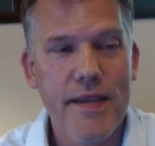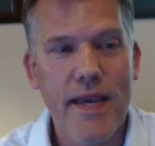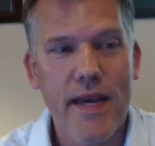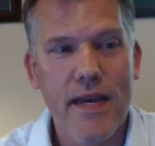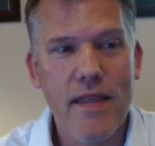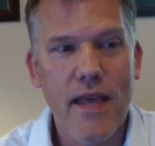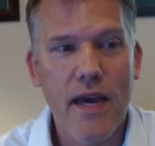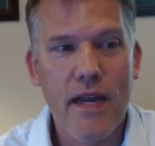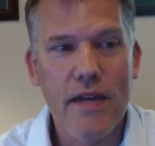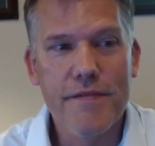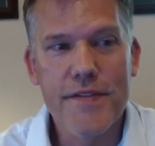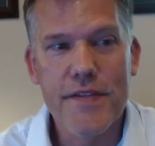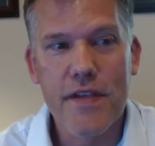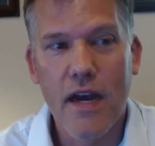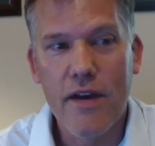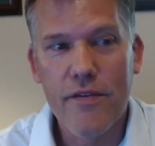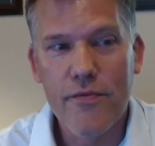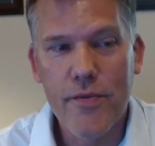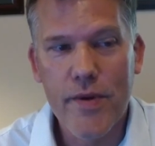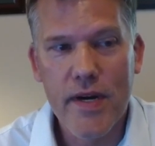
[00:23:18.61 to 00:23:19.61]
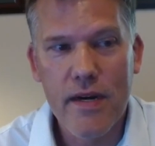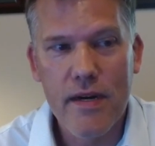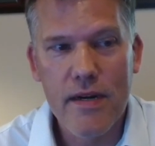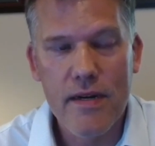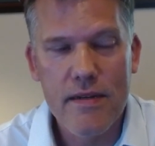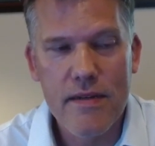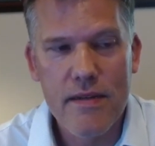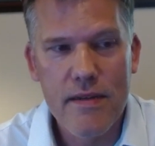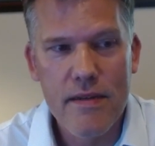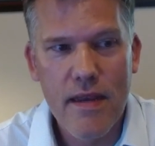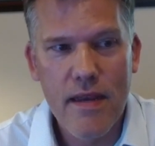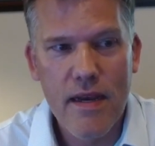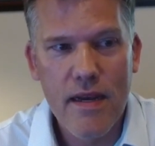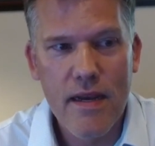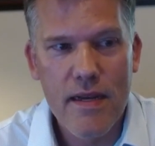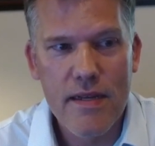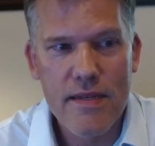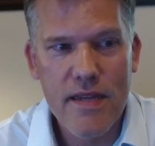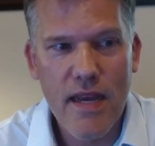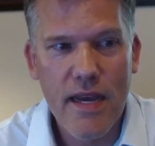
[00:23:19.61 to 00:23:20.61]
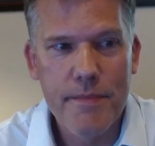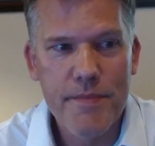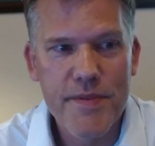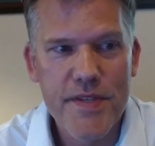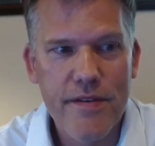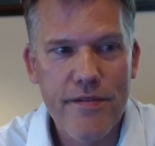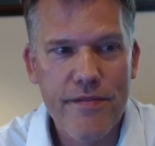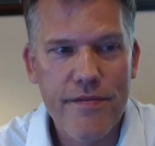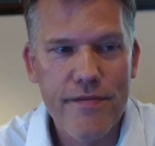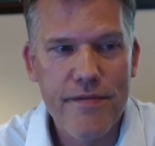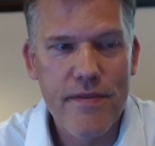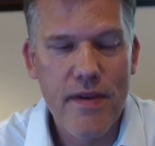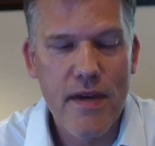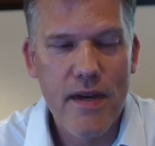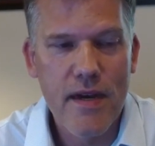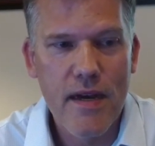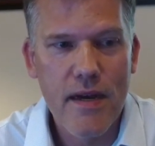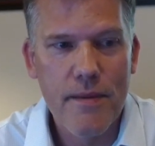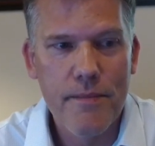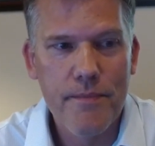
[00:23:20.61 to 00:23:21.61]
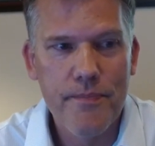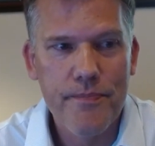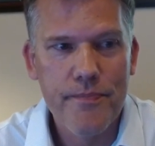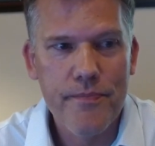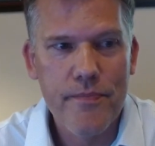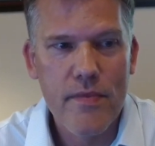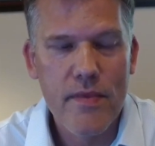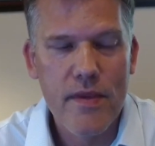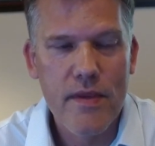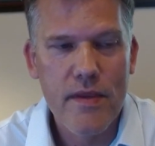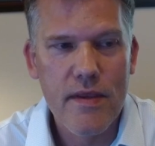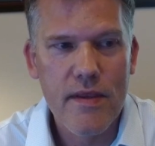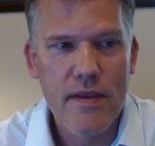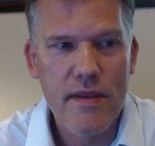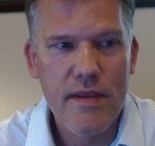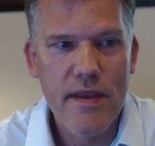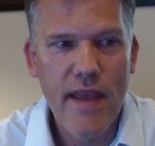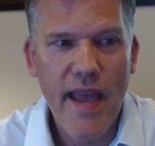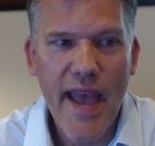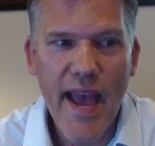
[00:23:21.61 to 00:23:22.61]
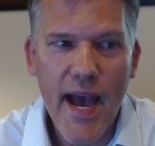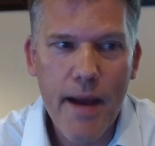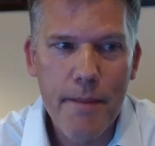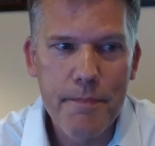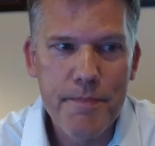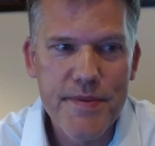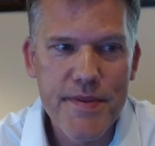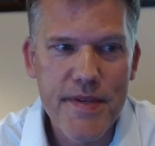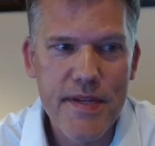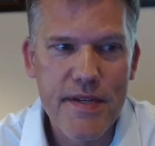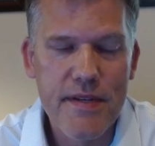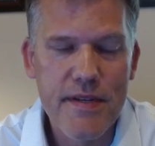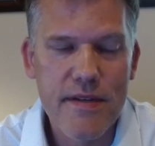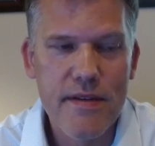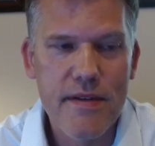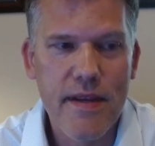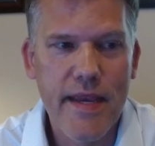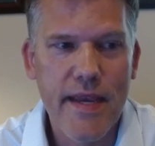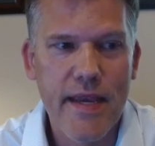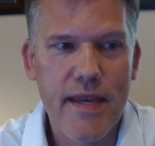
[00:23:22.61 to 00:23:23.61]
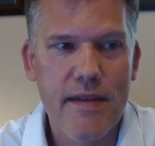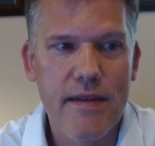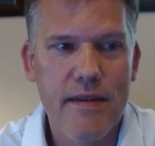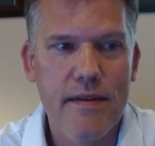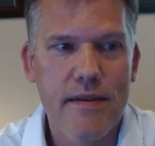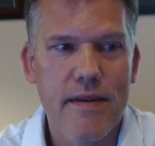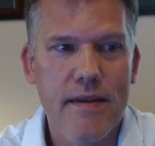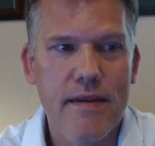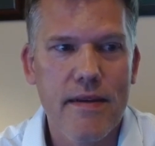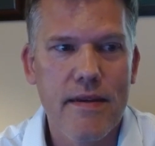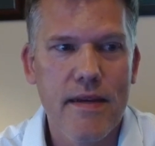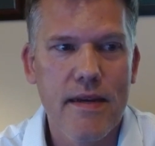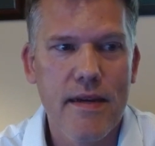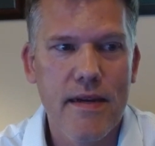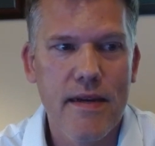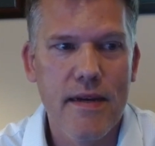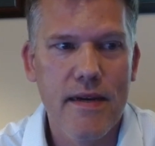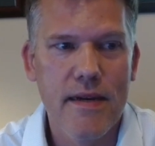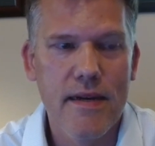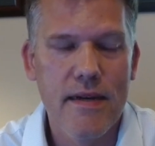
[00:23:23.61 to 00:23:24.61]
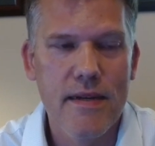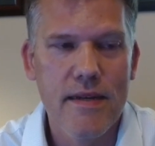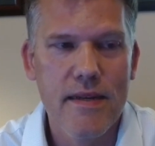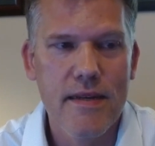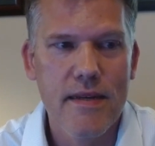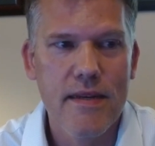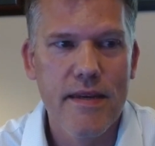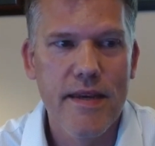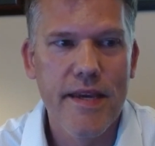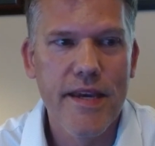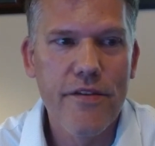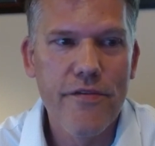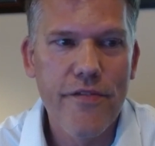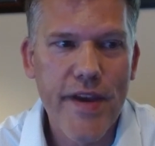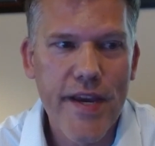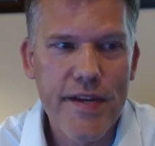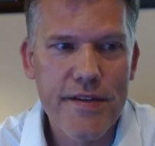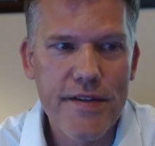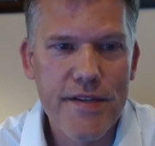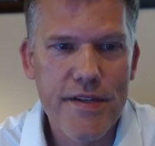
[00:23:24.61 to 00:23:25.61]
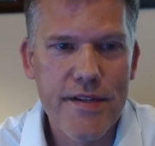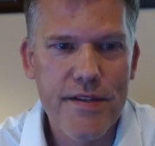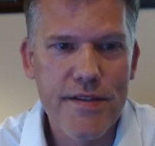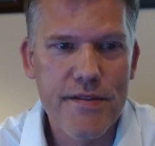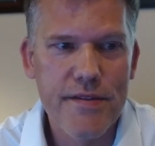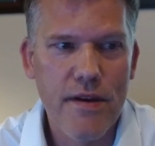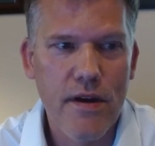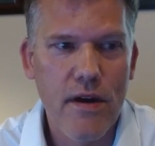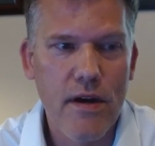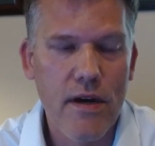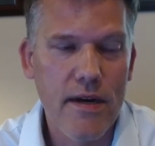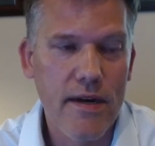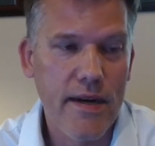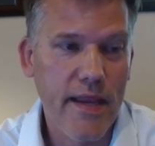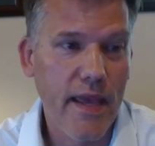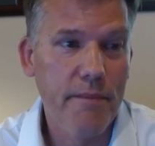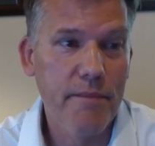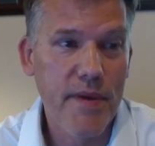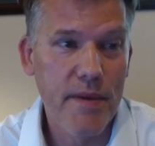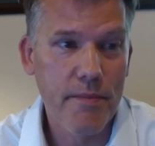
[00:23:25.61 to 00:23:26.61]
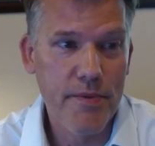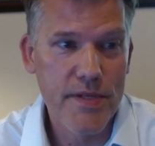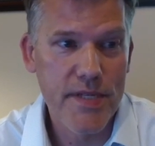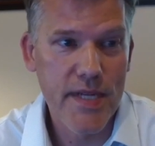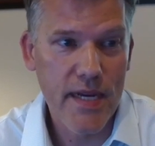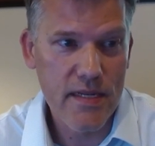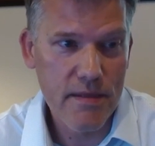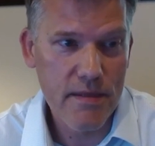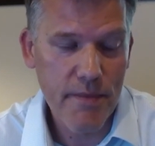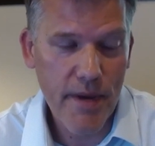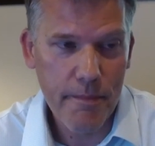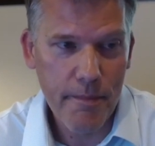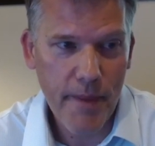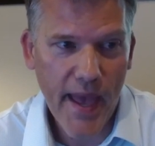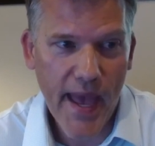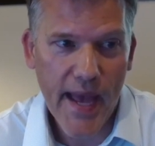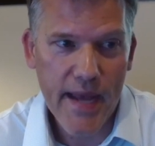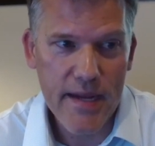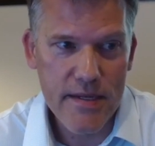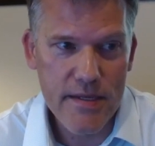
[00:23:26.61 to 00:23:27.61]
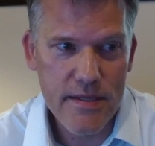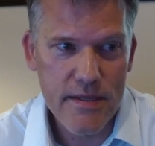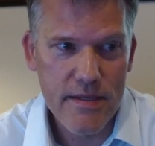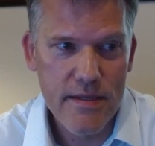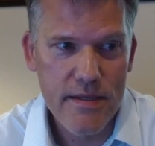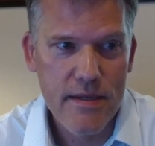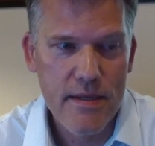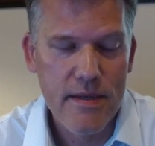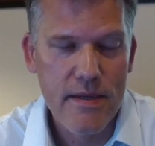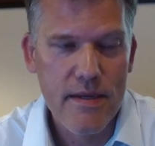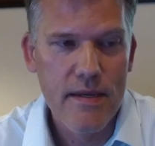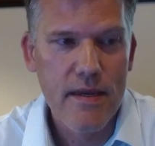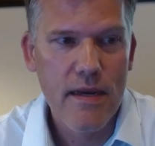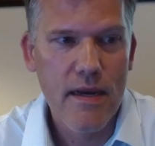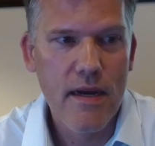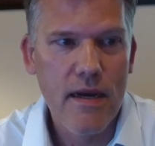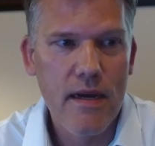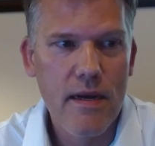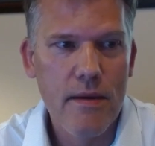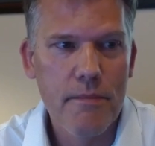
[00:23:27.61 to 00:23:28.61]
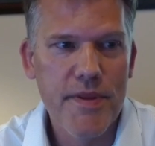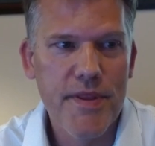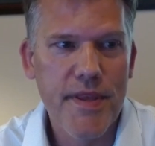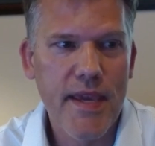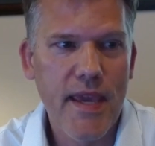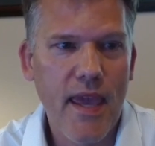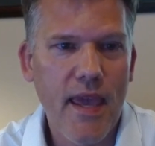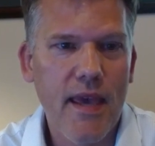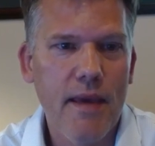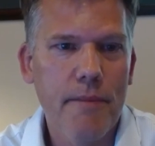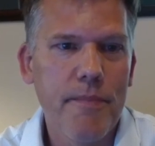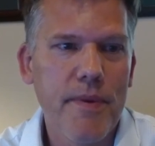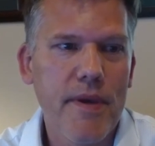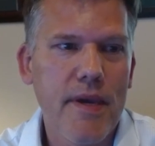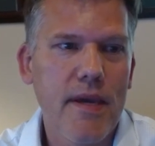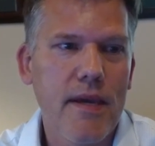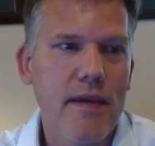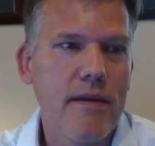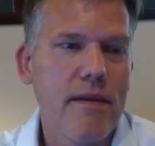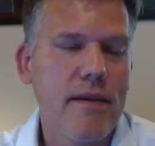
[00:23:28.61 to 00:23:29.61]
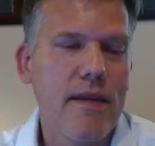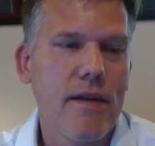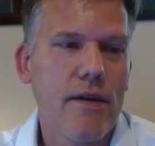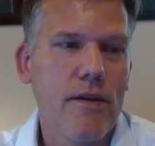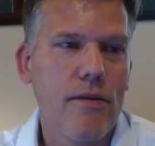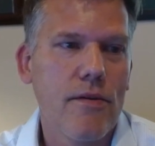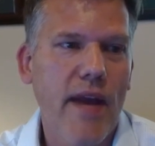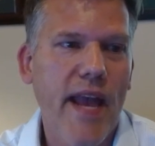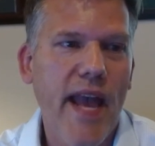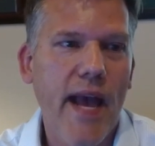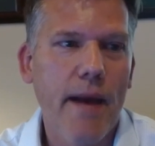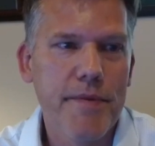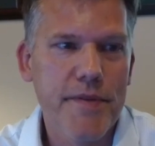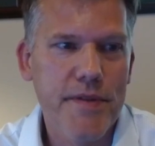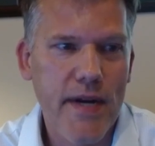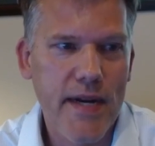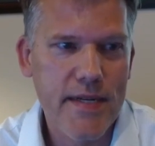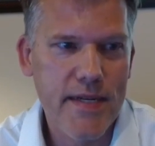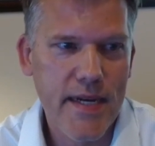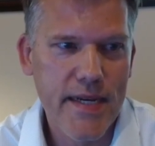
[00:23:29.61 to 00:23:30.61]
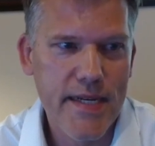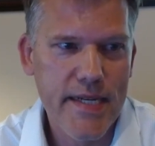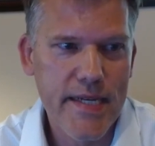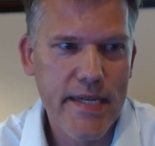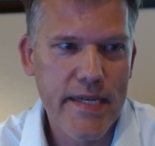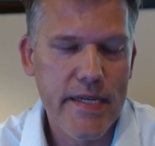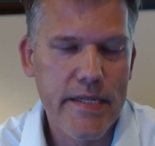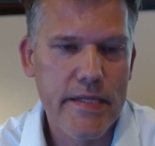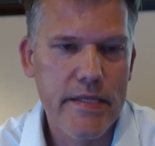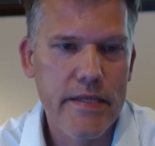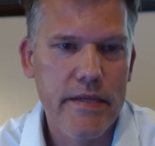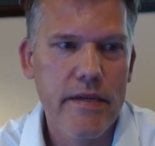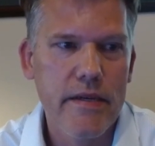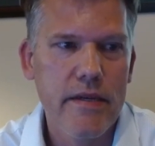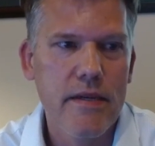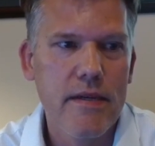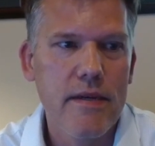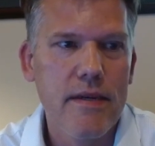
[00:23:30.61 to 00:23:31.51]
Yeah, a lot of software types of apps and innovations can be protected by patent, but they can't be abstract ideas.